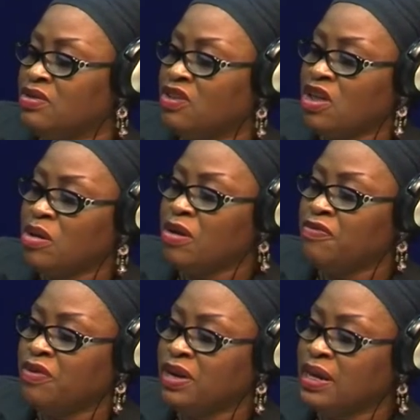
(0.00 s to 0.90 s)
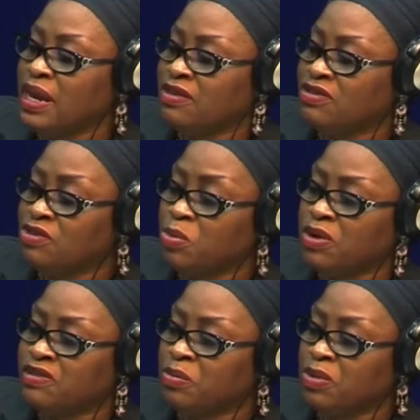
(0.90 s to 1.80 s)
Talking about frontline
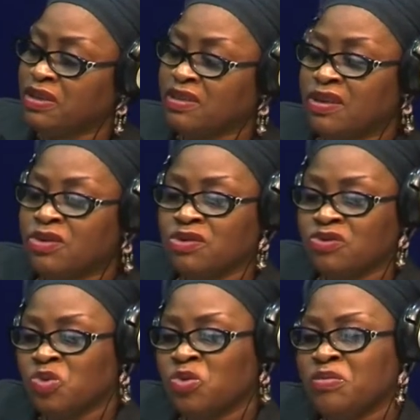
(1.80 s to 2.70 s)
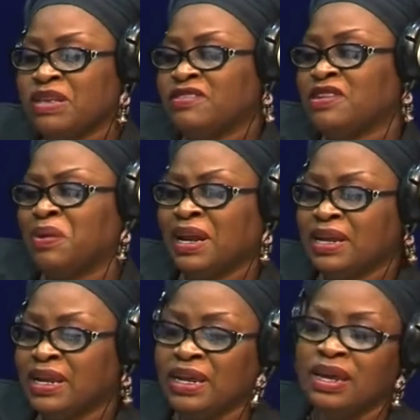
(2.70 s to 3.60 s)
support employees are those who will meet
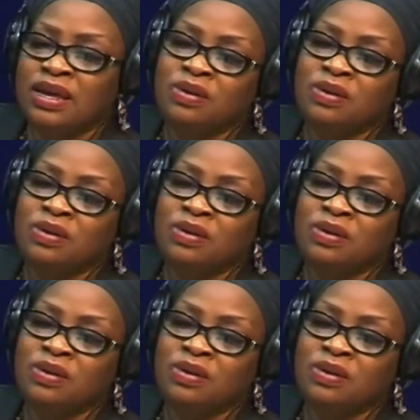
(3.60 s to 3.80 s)
directly